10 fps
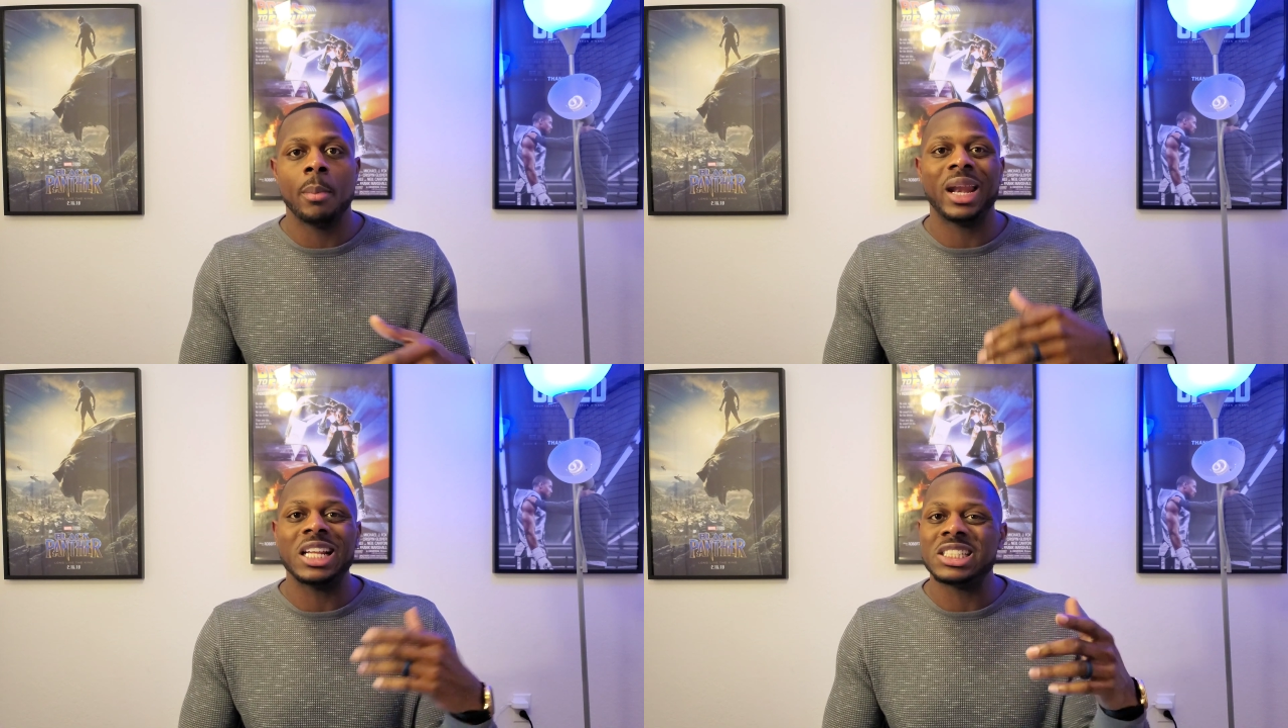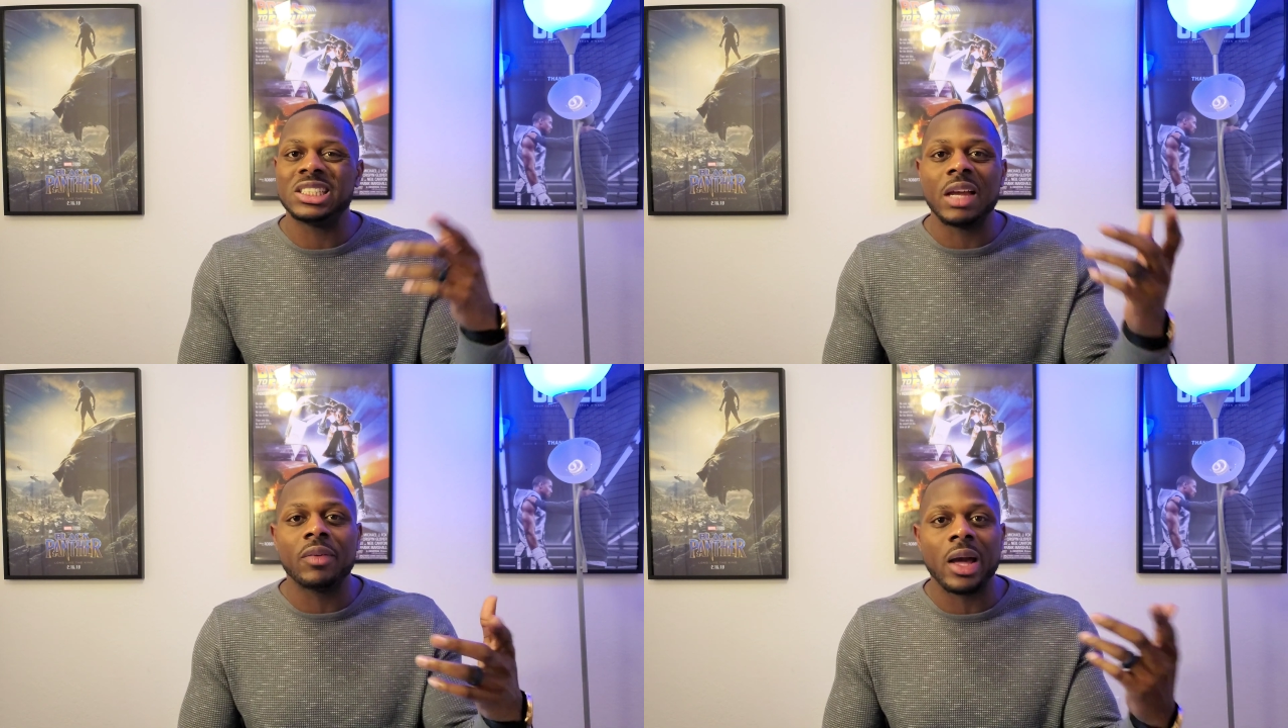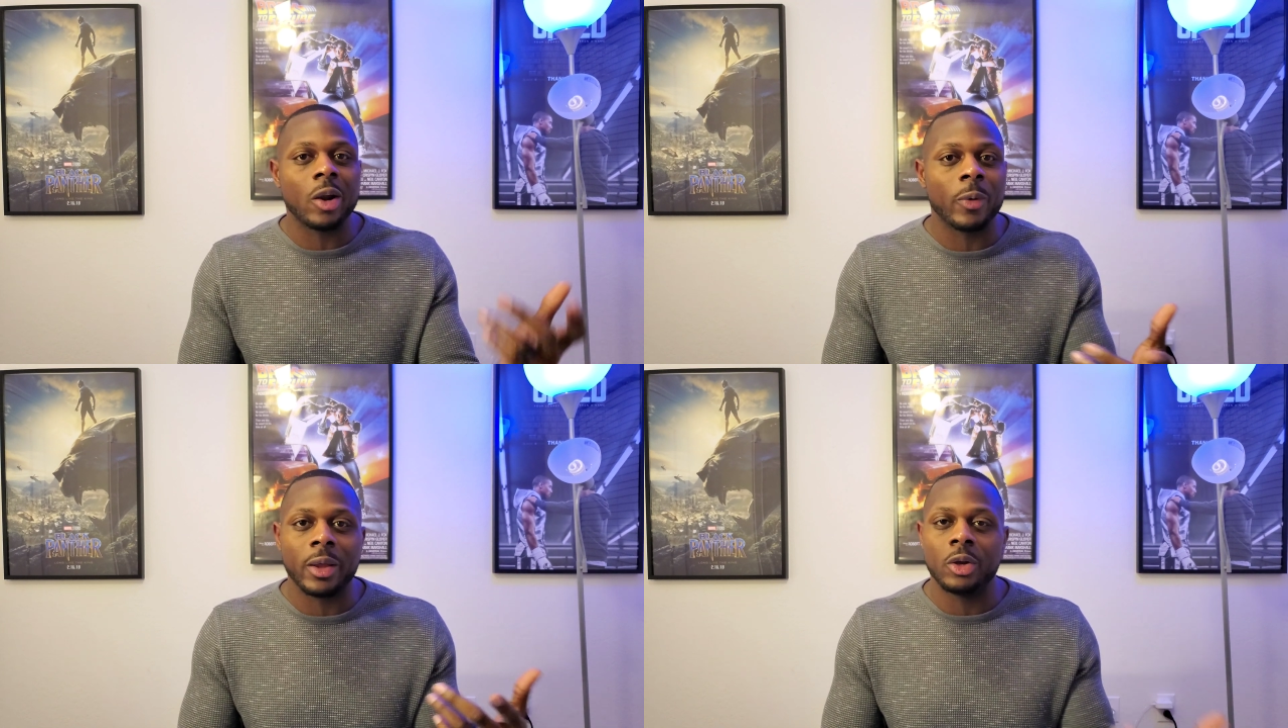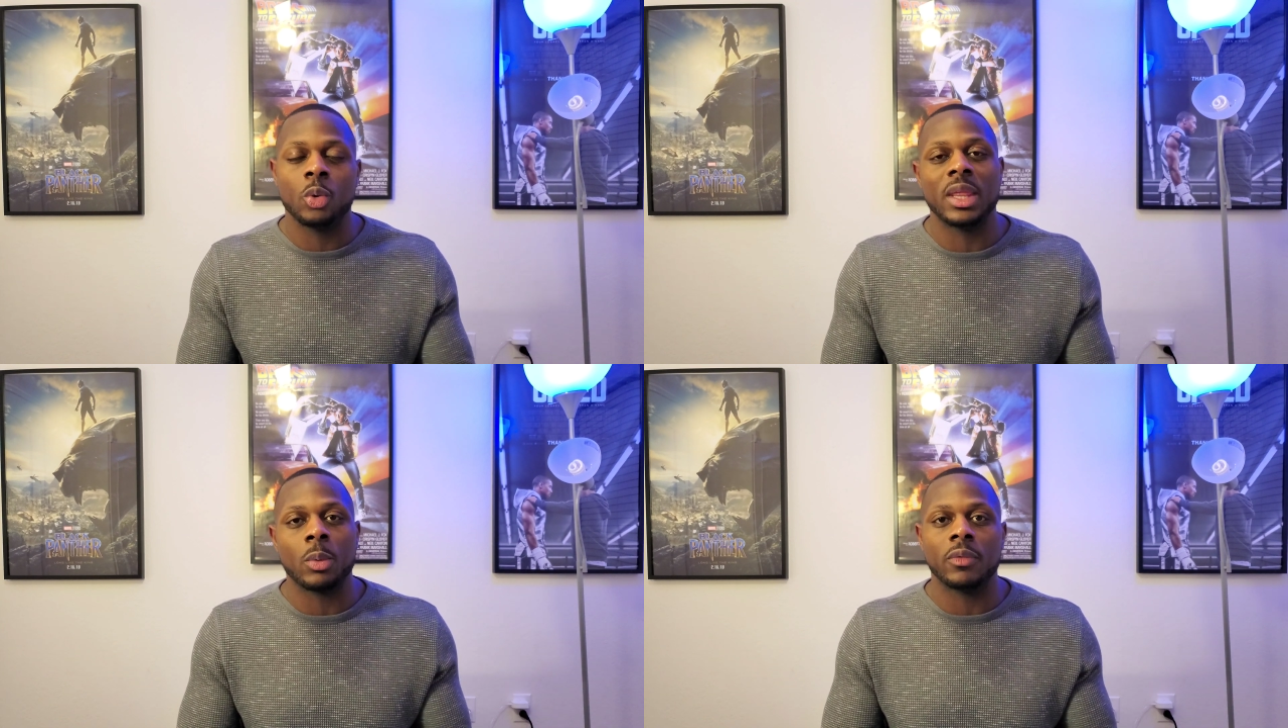but I just never got around to
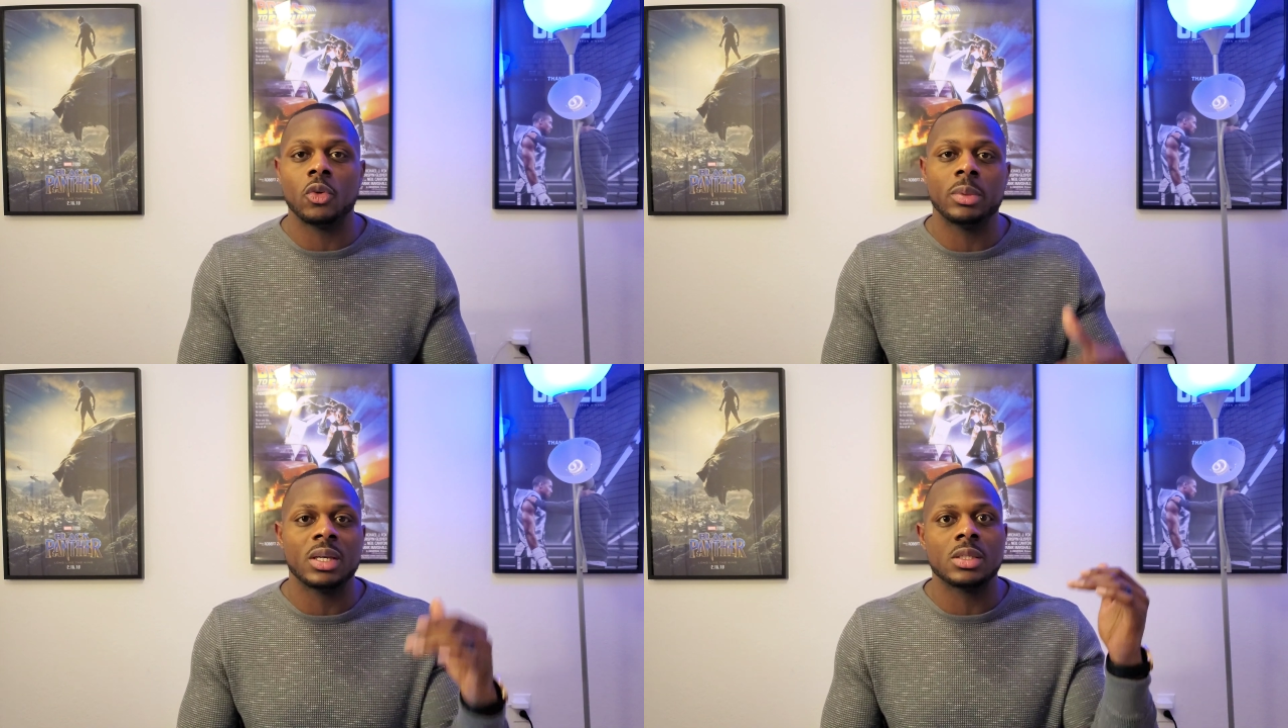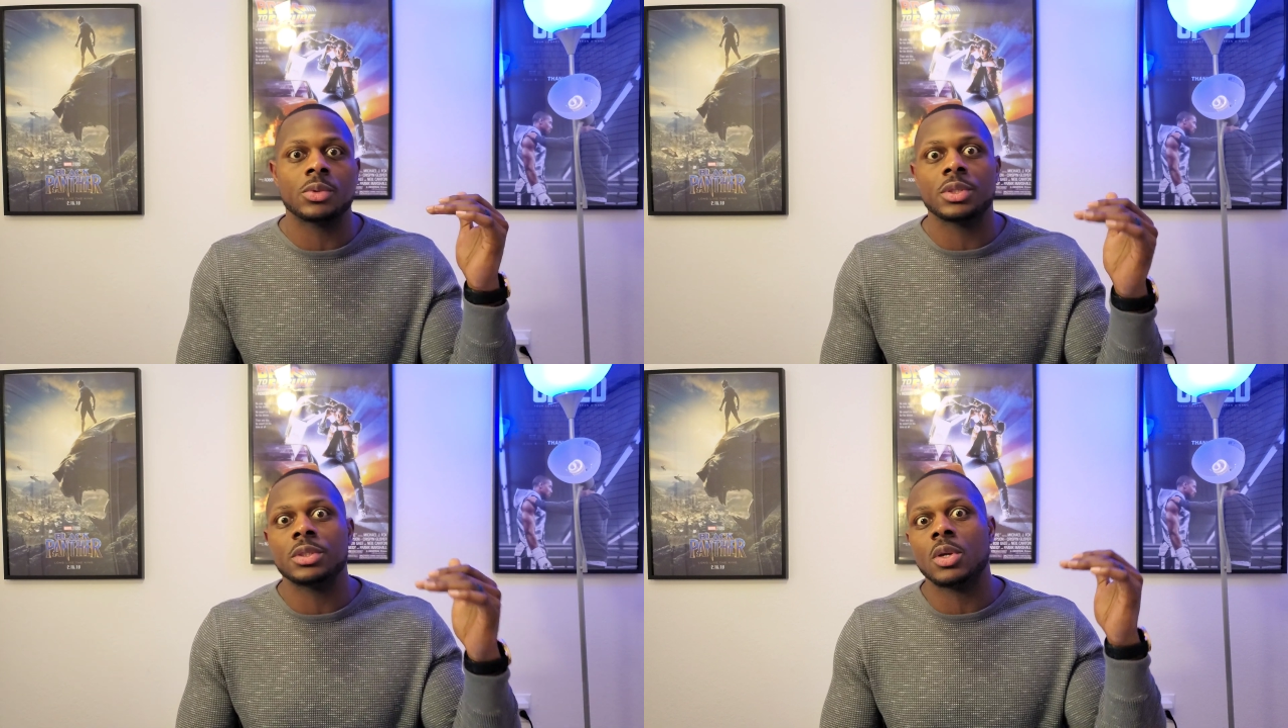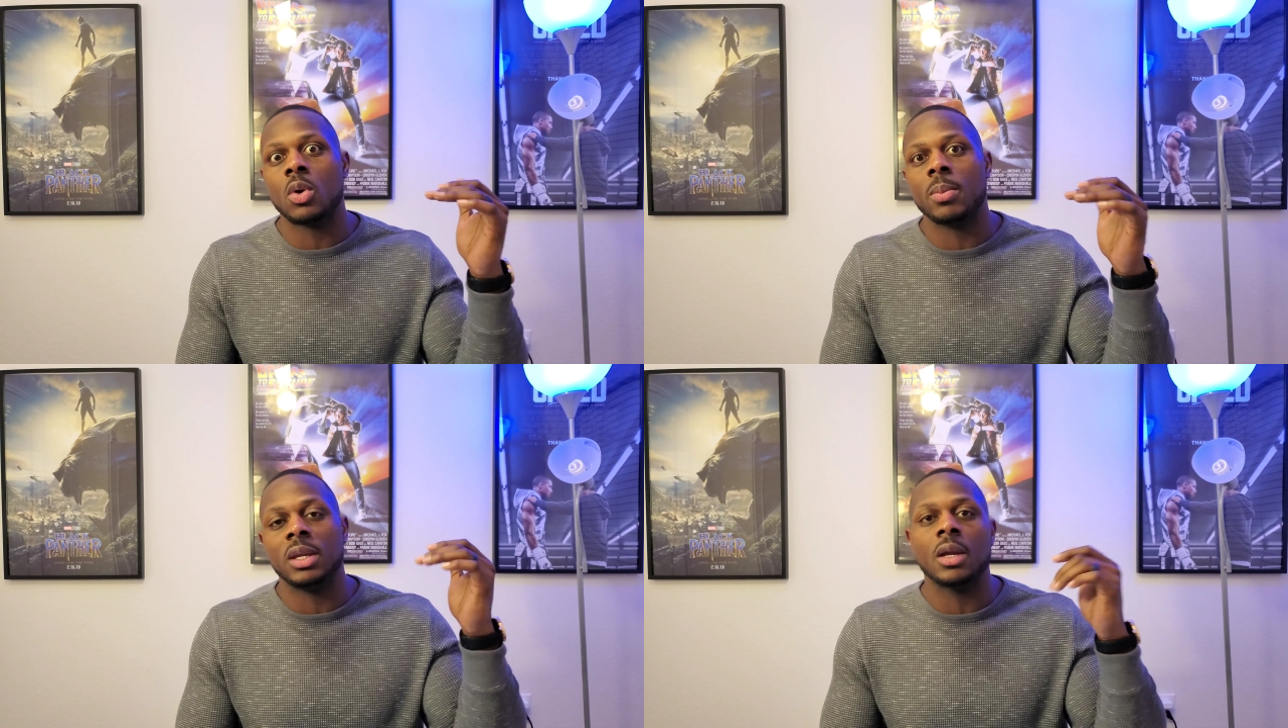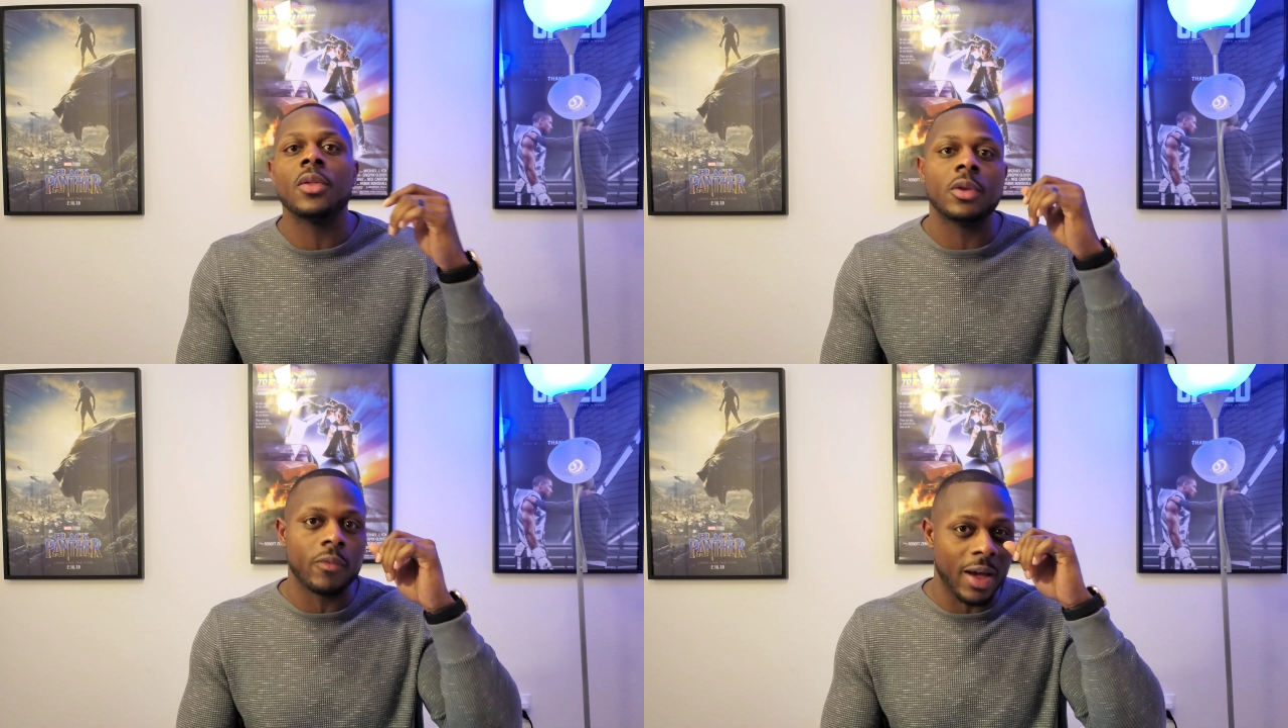doing that review because there were so many
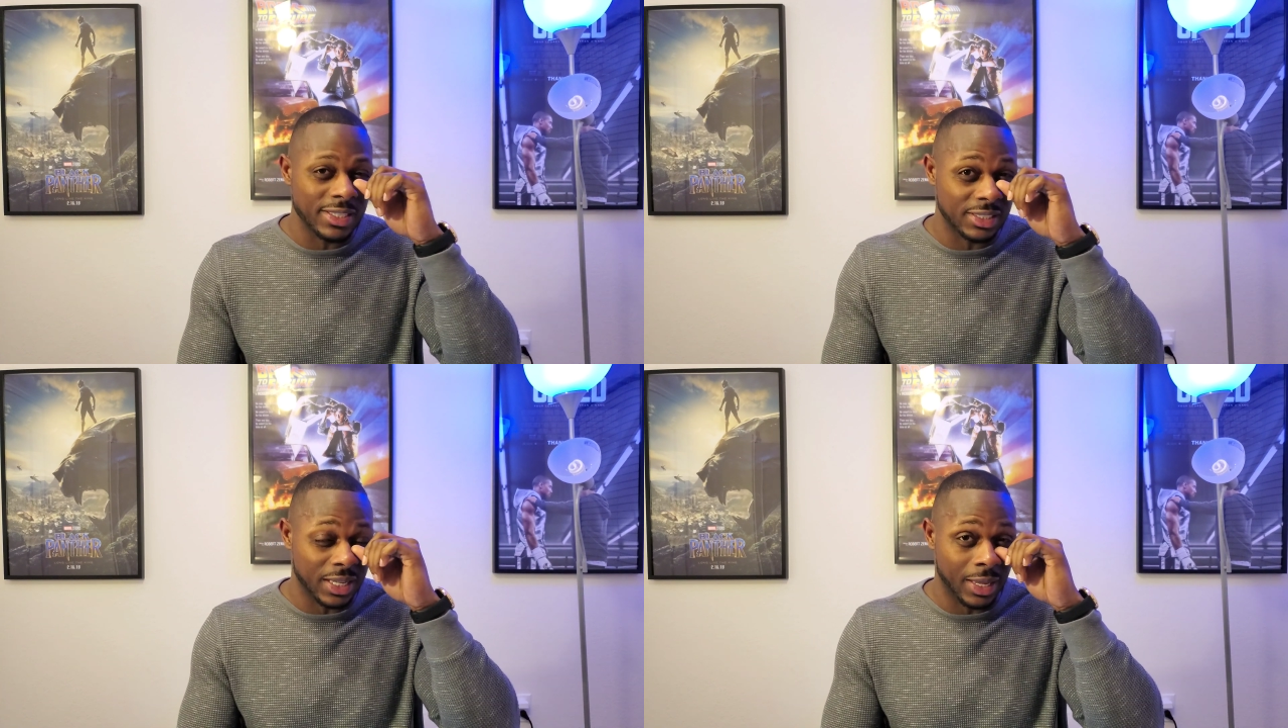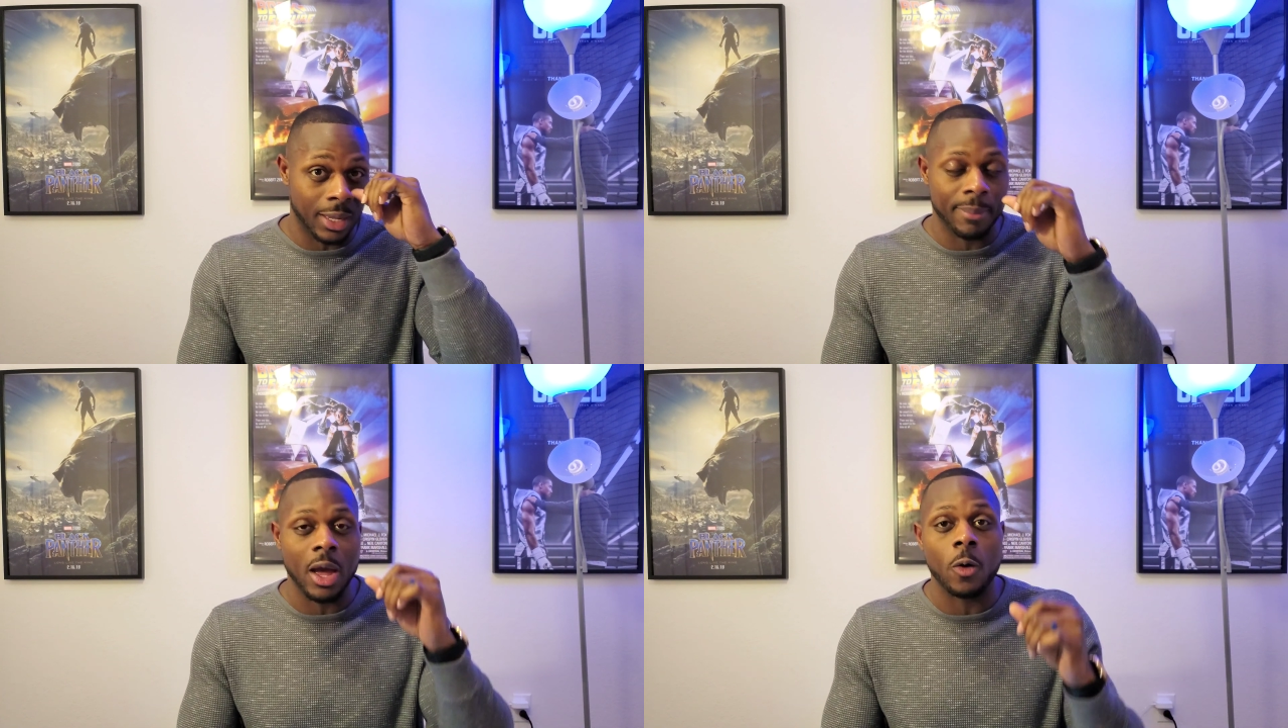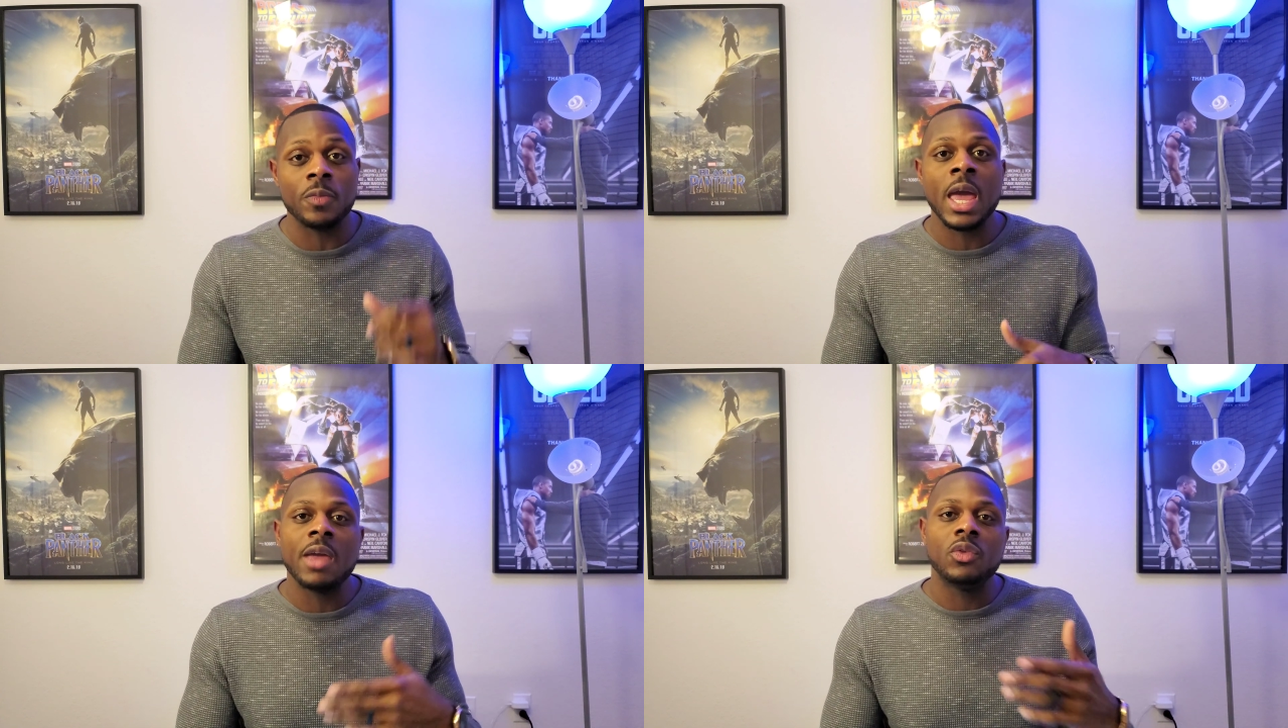other devices that came out.